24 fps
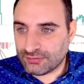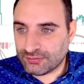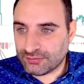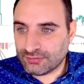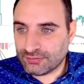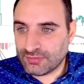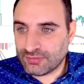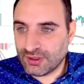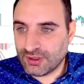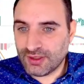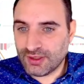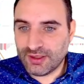
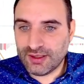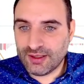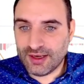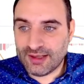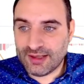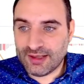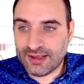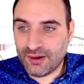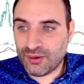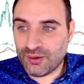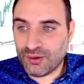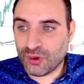and now
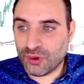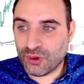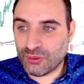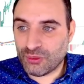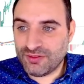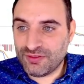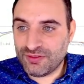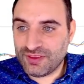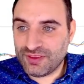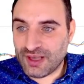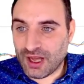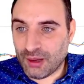we're
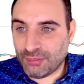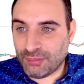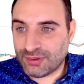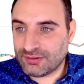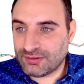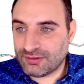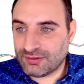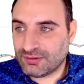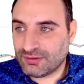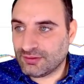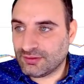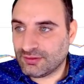moving up
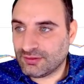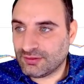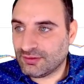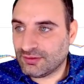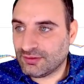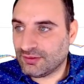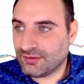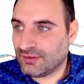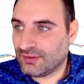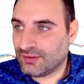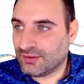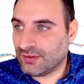
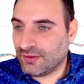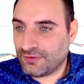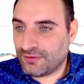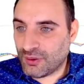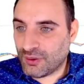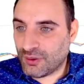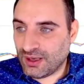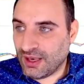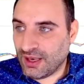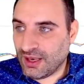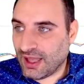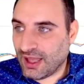for the
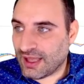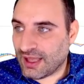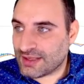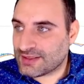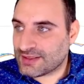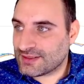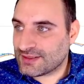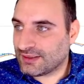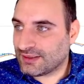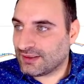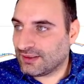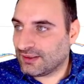last
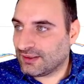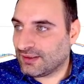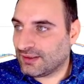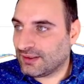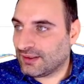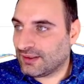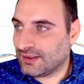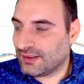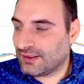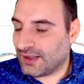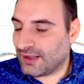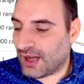
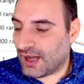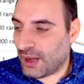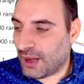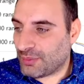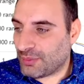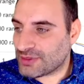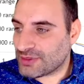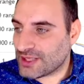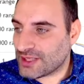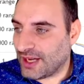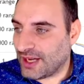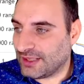
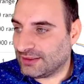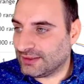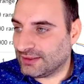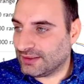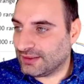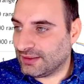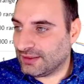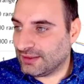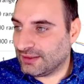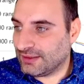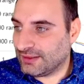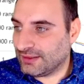upside
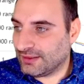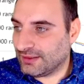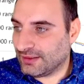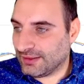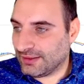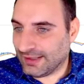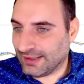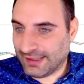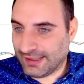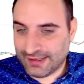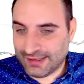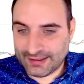
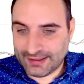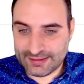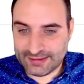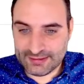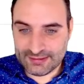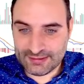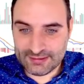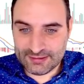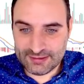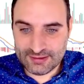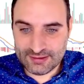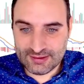leg
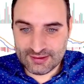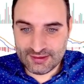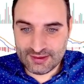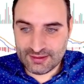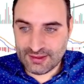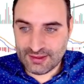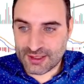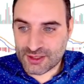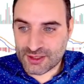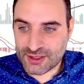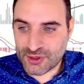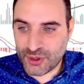that
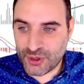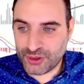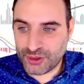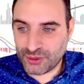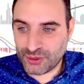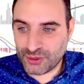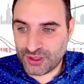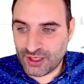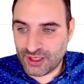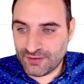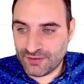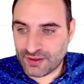is going to
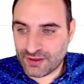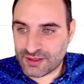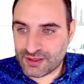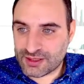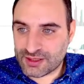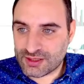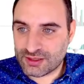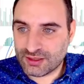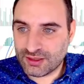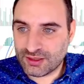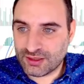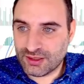give us,
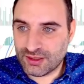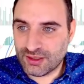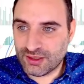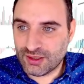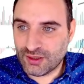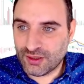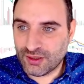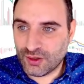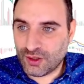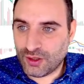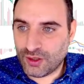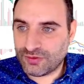
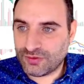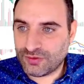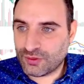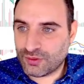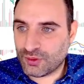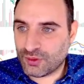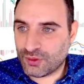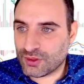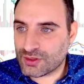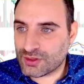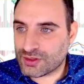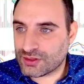of
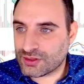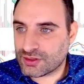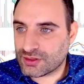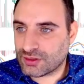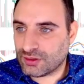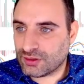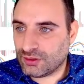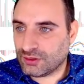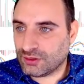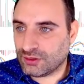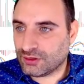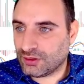course,
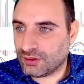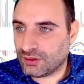hold on,